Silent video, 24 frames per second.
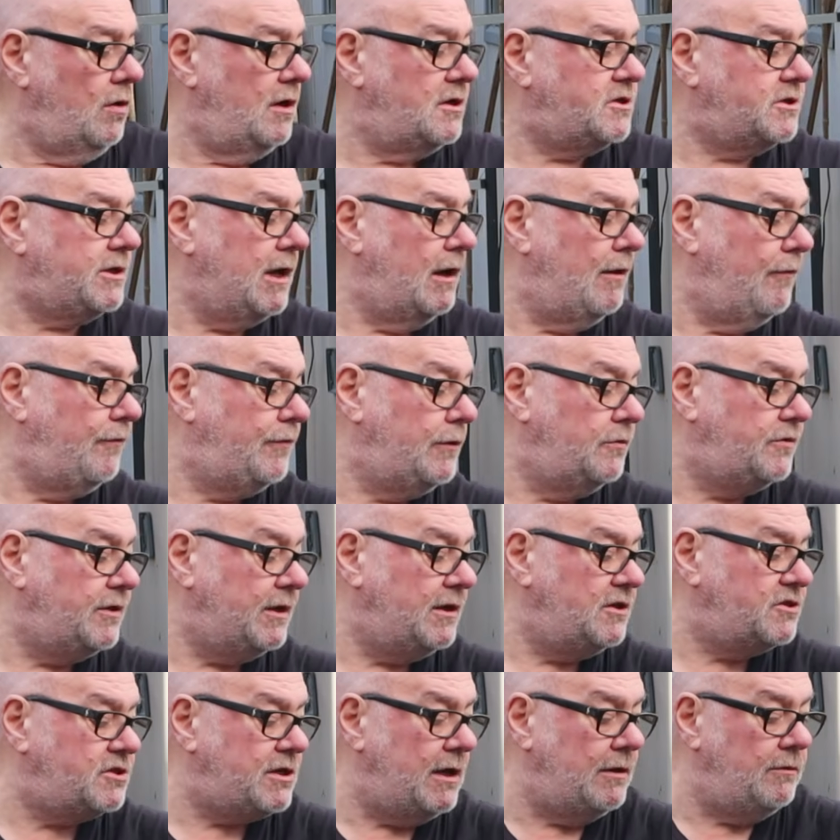let's get a few
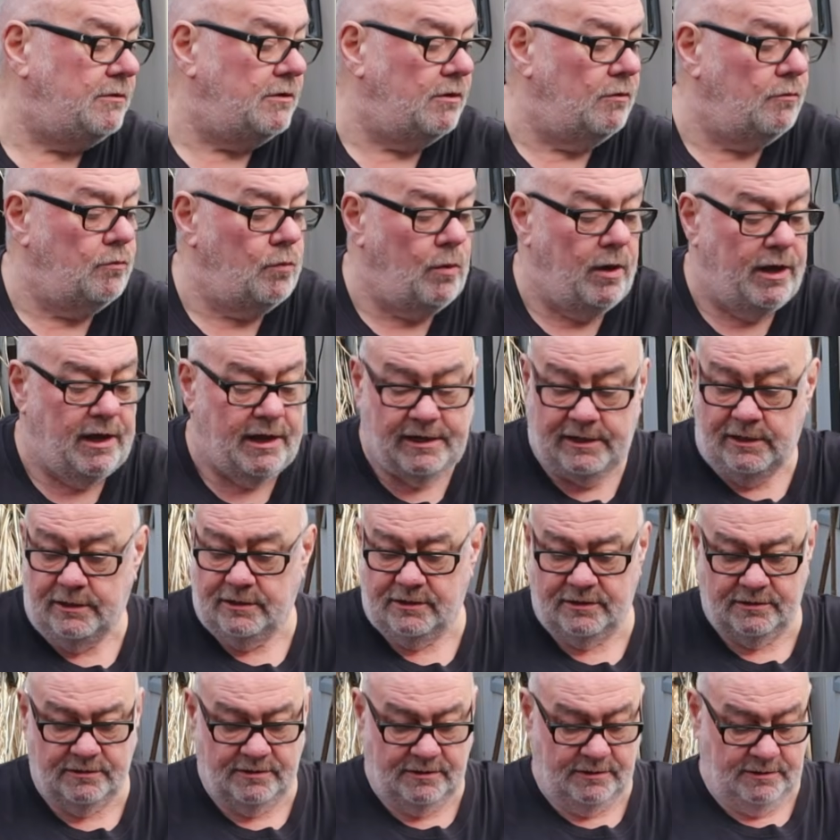things out of the way,
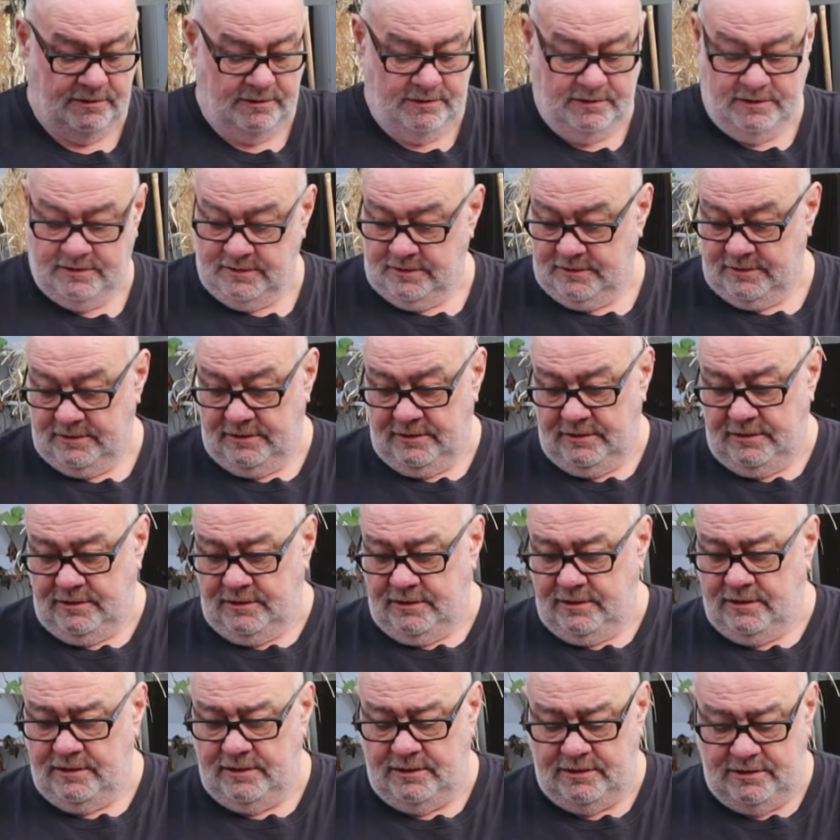
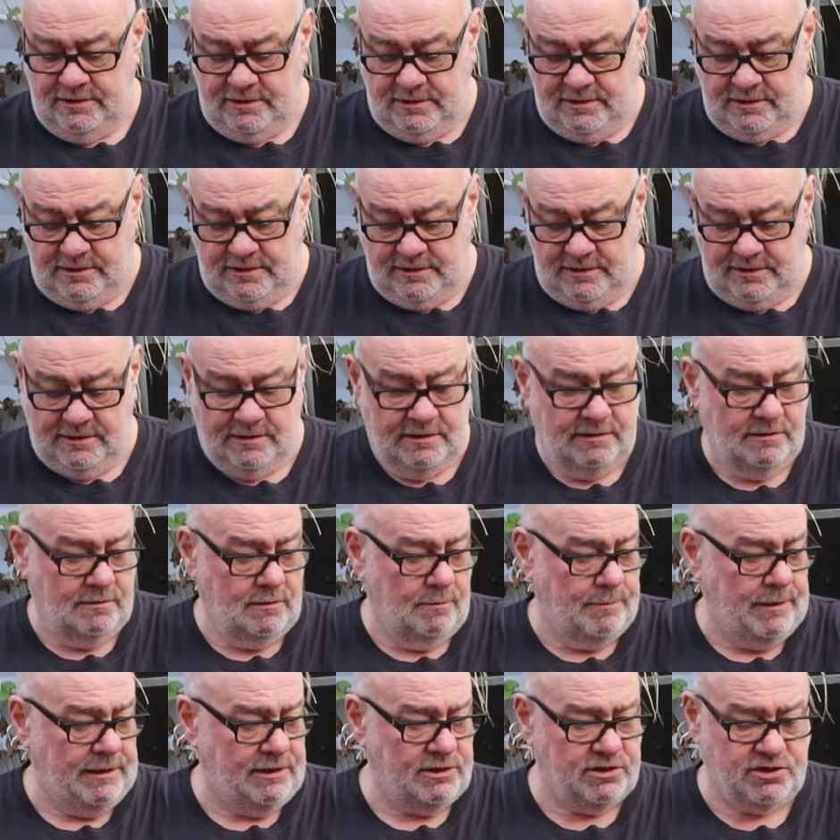and
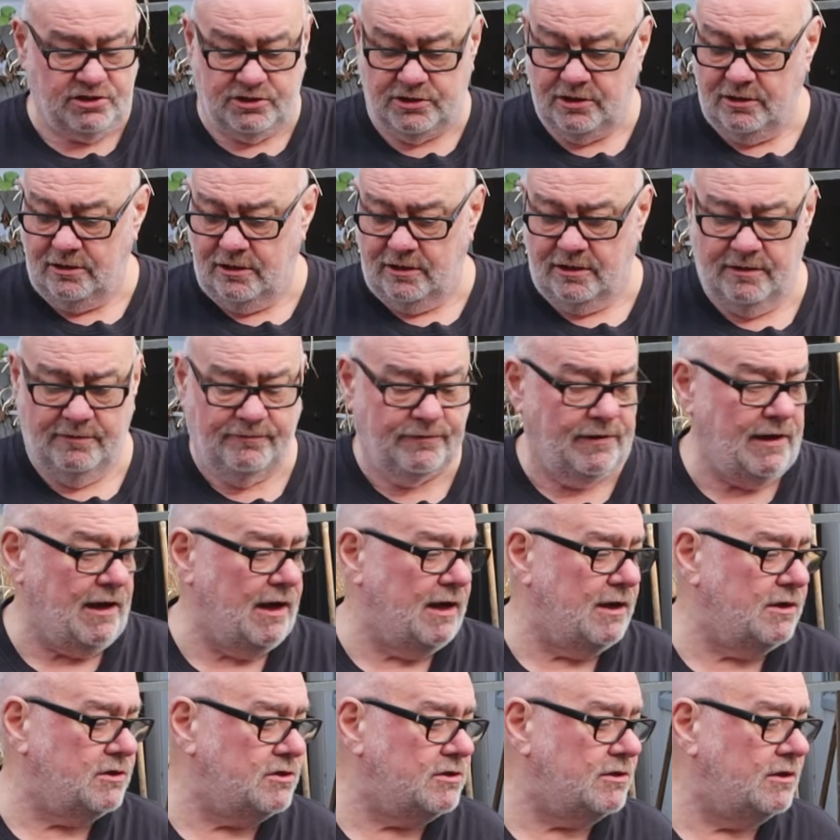I'll make a start. In
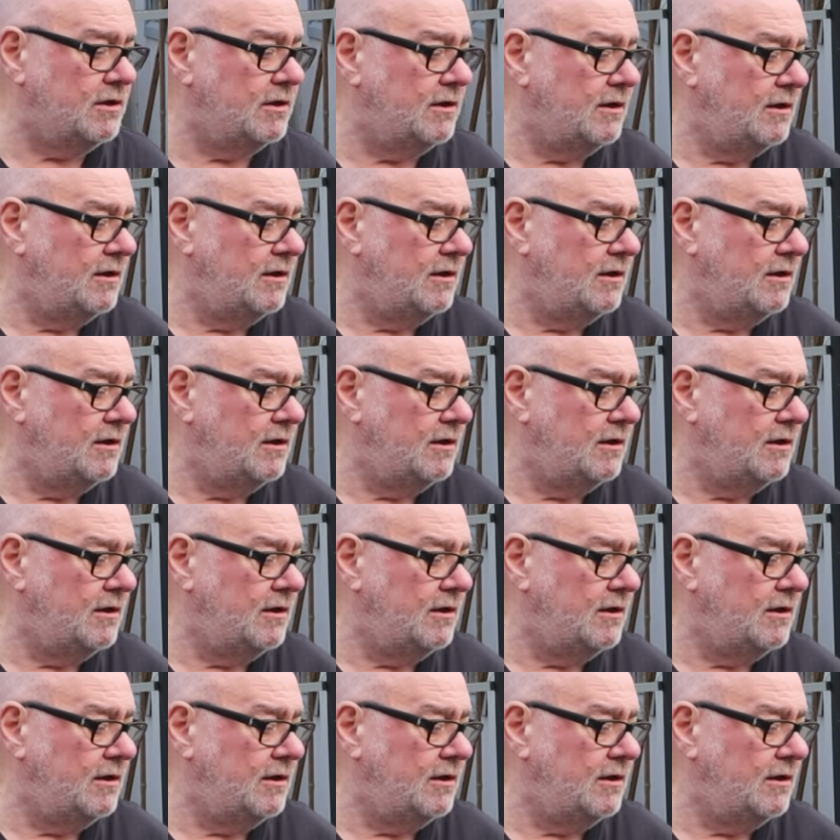fact,